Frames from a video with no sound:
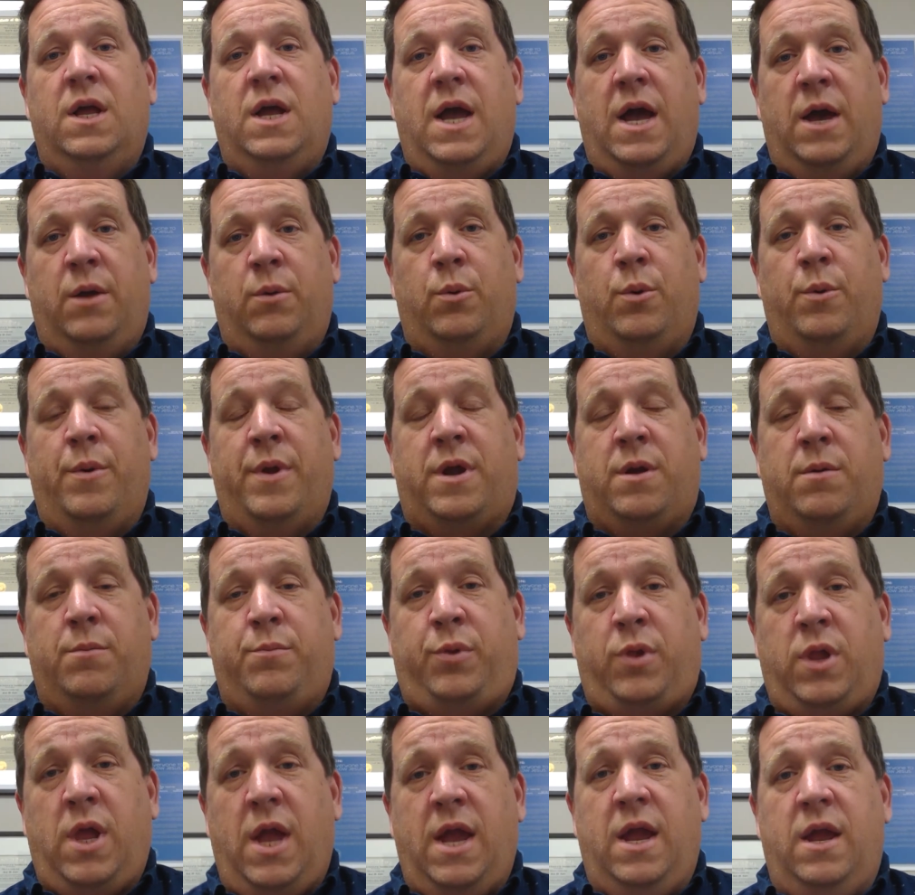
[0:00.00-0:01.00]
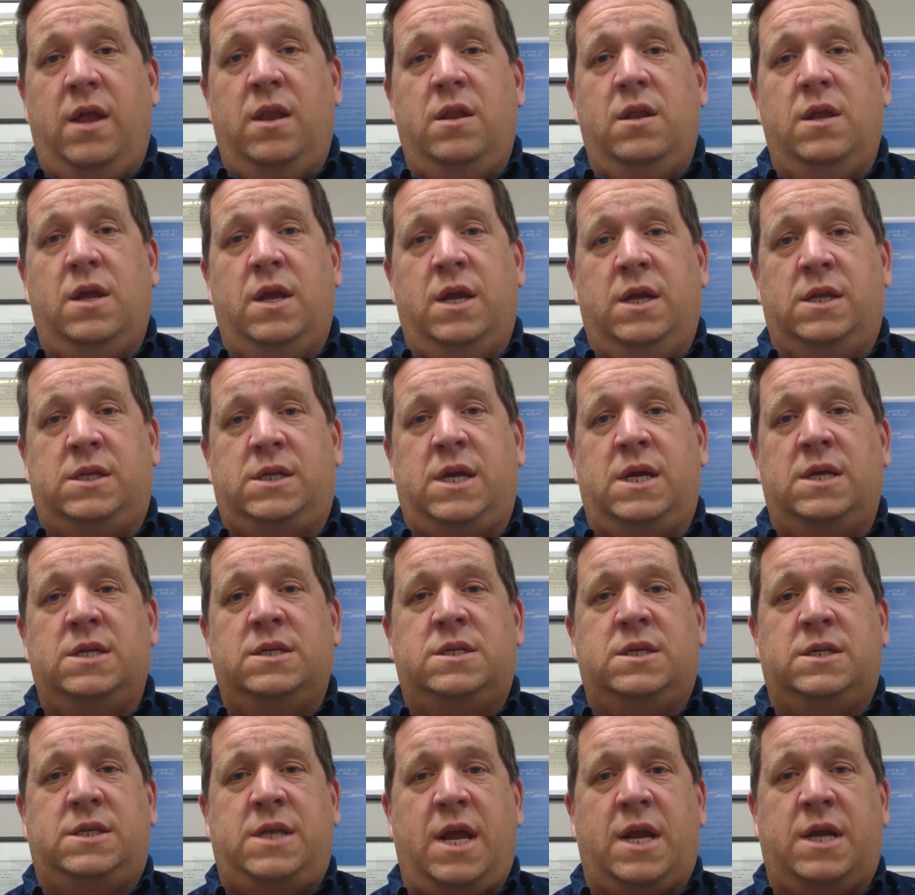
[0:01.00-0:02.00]
And when we complain, it tends
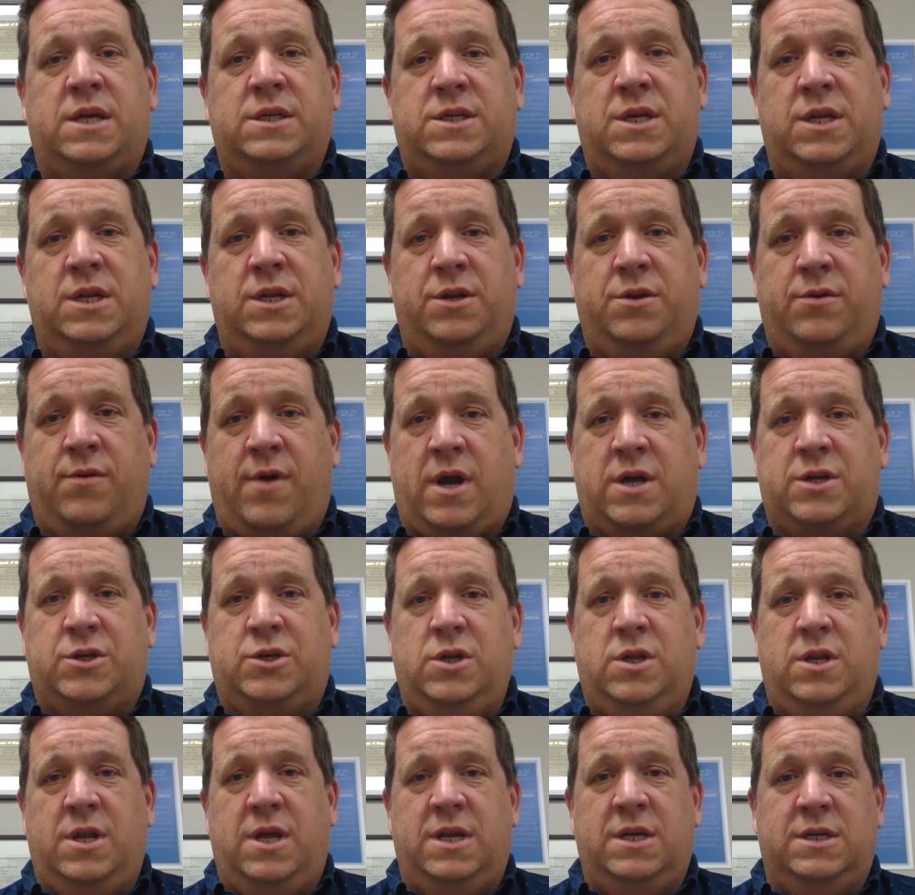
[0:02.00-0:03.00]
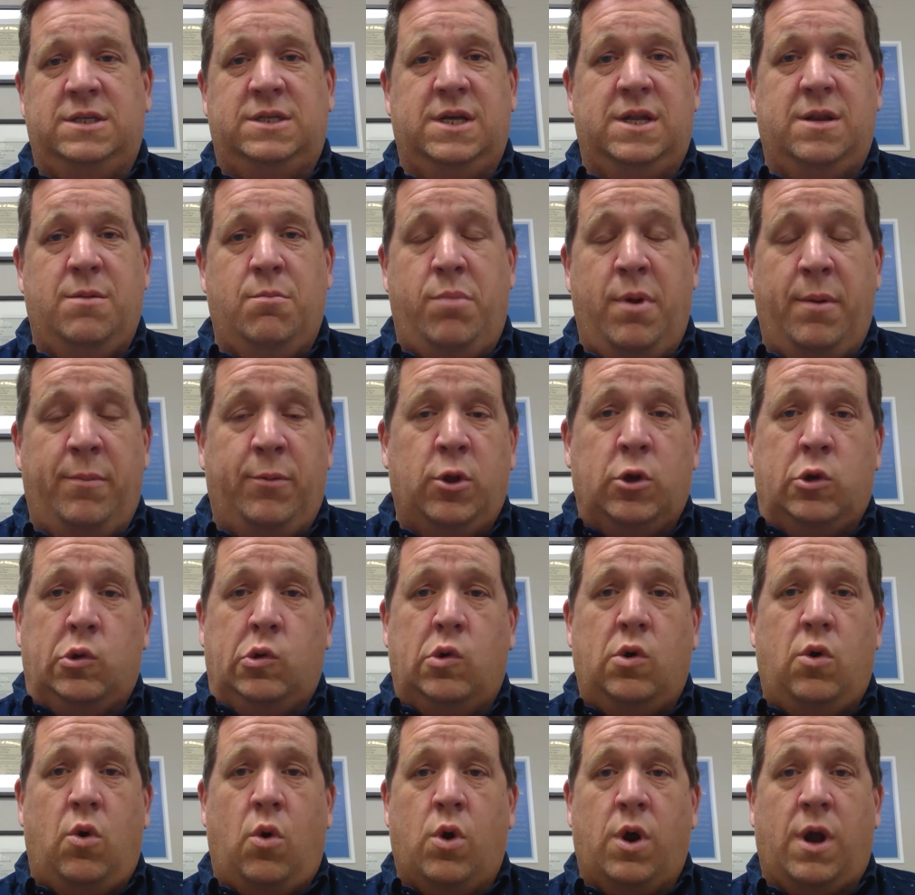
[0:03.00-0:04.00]
to take us in a direction that isn't
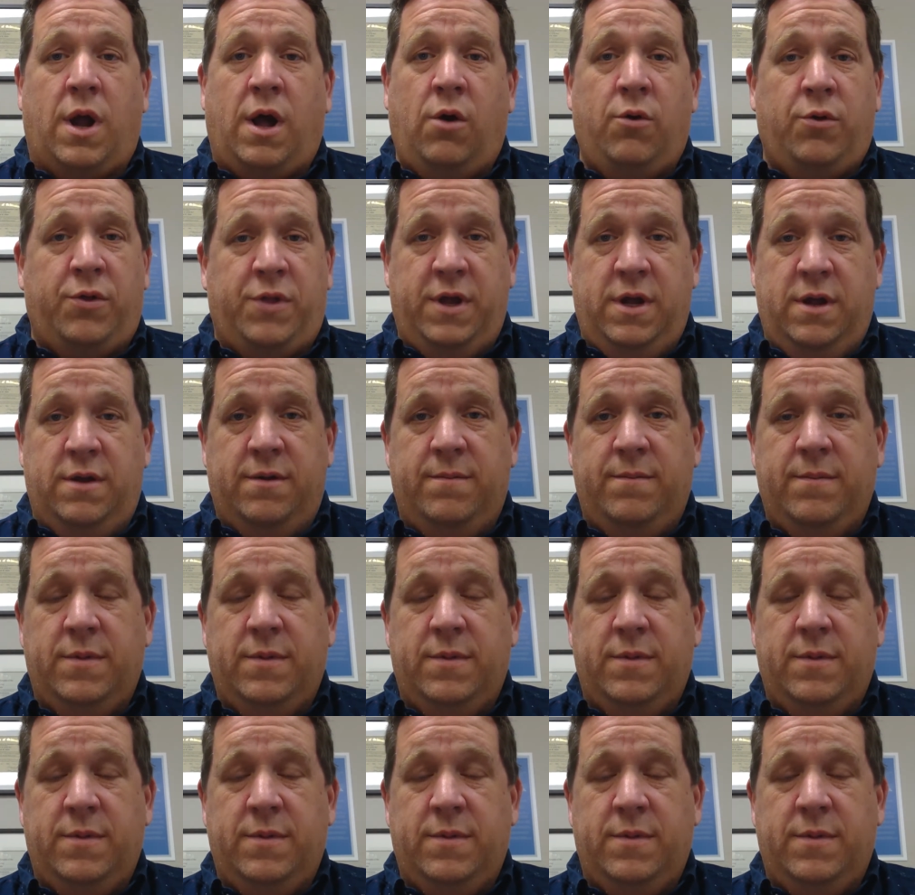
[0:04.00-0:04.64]
biblical or healthy.